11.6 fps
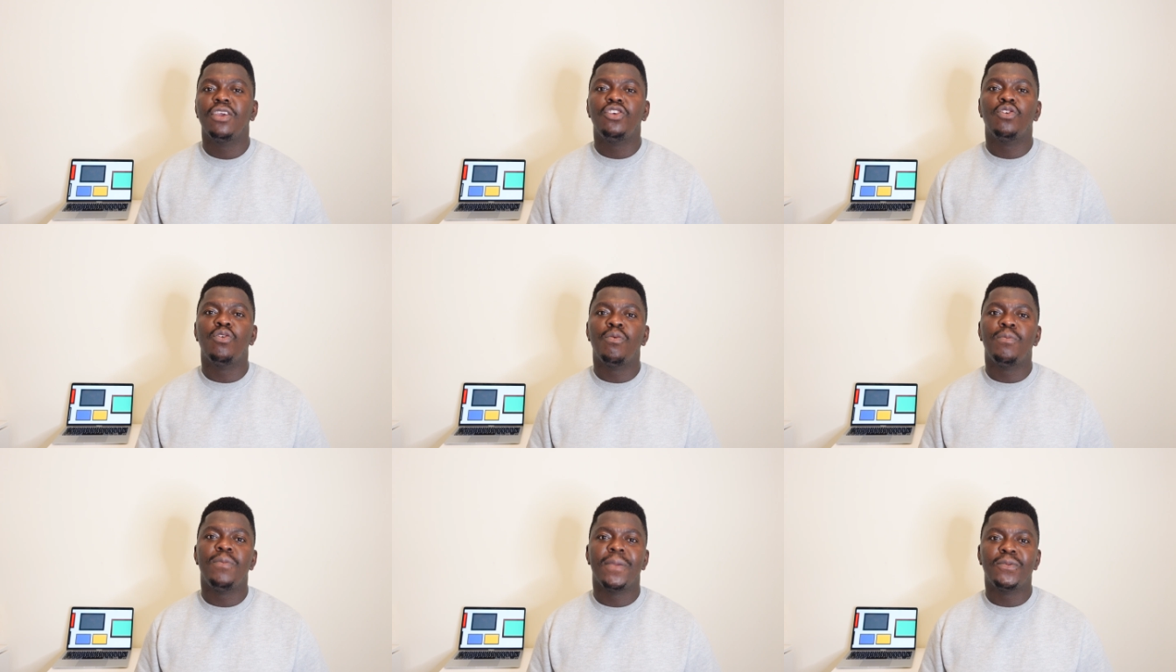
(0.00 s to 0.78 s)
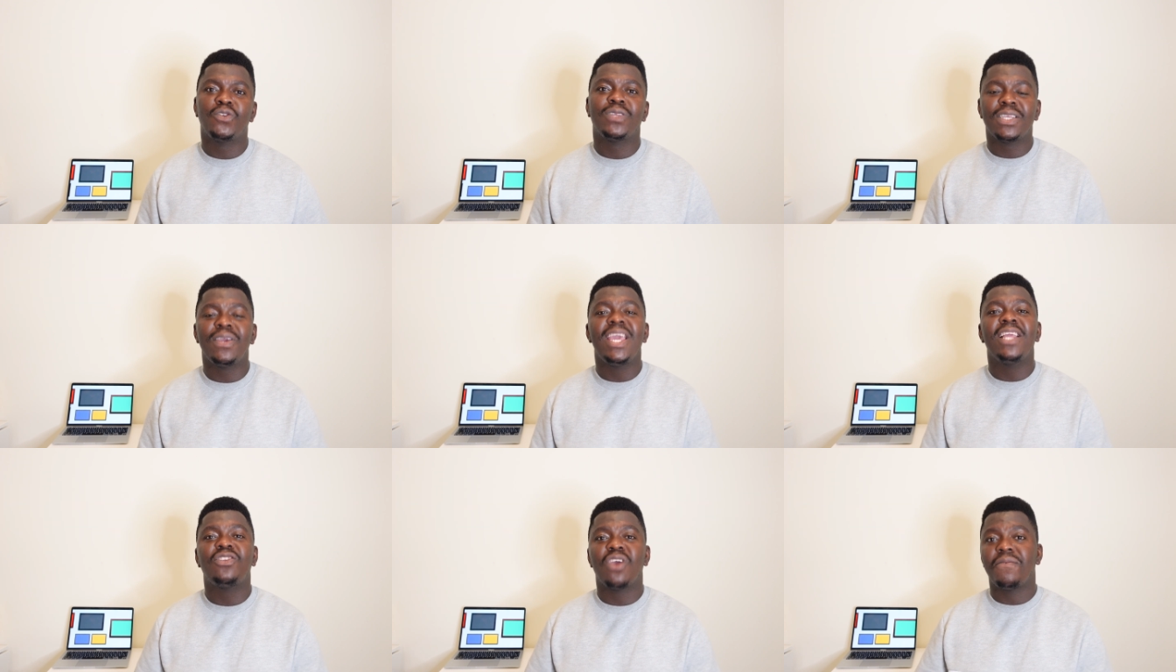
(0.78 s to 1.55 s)
you'll be able to still
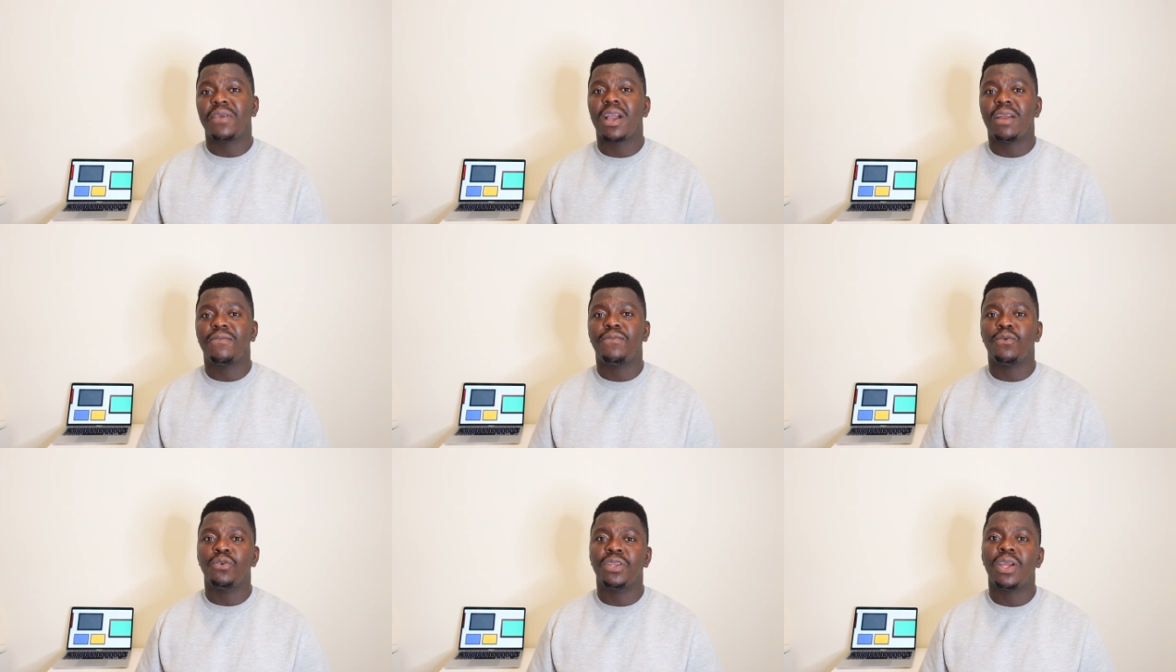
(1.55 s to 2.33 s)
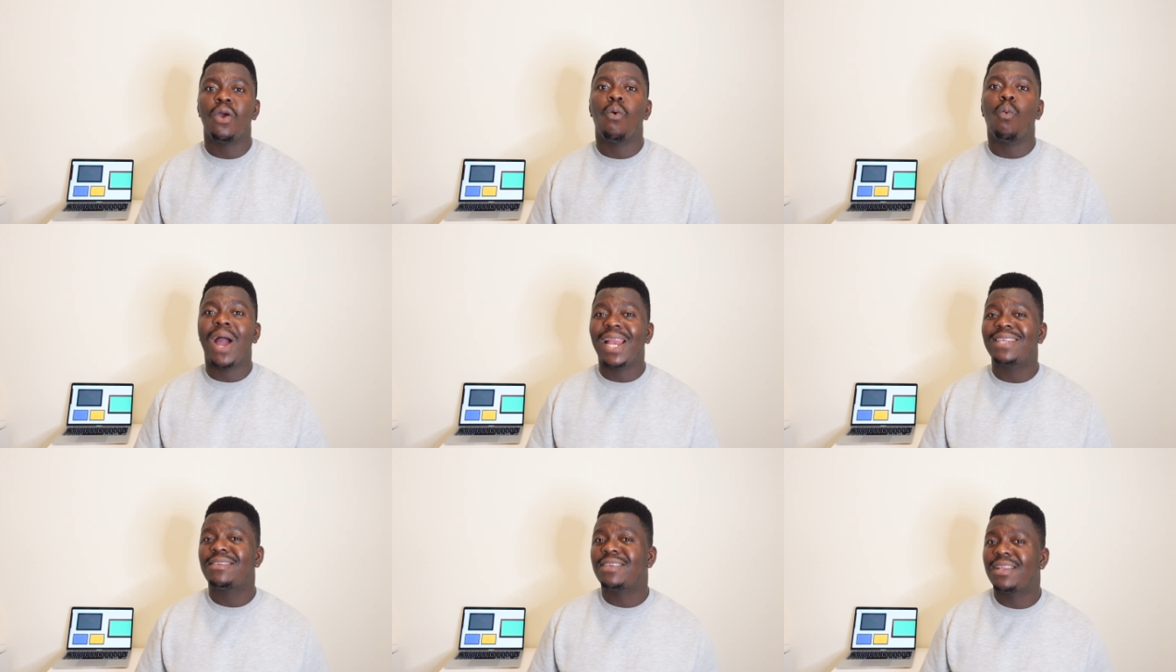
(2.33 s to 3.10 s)
eat your African food while
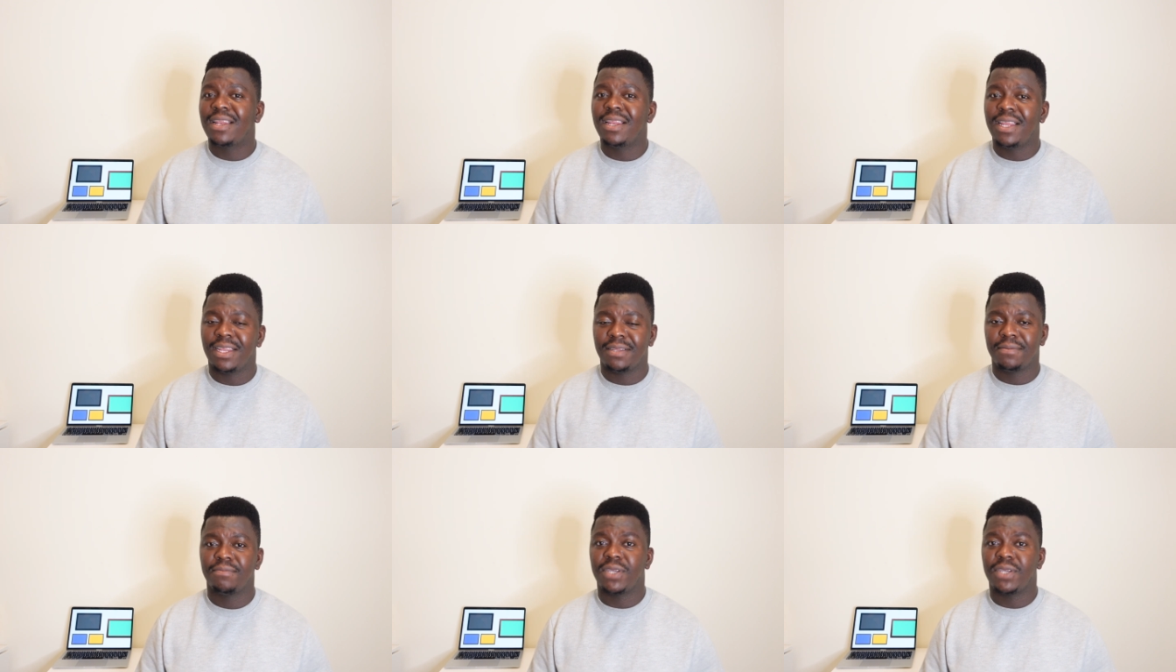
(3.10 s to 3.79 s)
settling in.